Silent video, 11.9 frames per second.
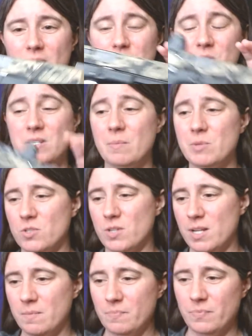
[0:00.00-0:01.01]
To
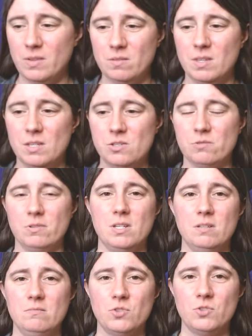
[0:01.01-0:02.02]
demonstrate these
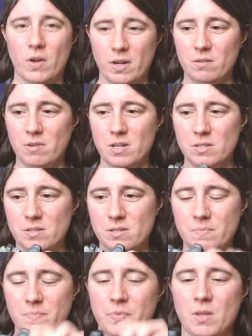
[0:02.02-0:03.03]
3 training
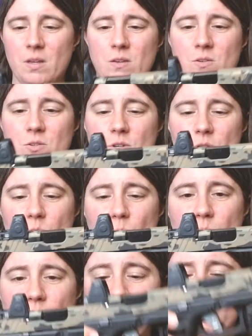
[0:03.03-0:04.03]
devices. So,
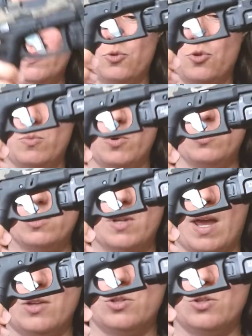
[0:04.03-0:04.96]
first and foremost, as